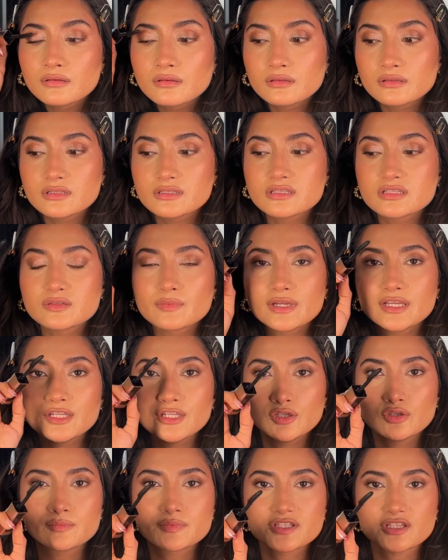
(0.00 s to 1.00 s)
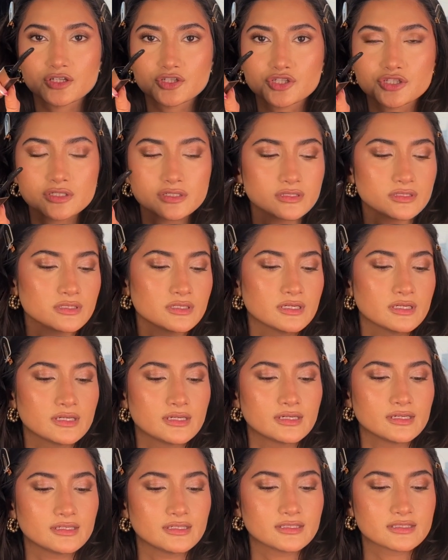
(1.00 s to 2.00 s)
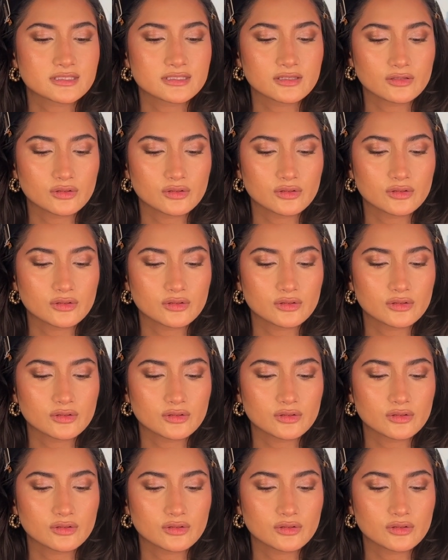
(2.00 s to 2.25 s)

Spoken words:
This is my new obsession. It's the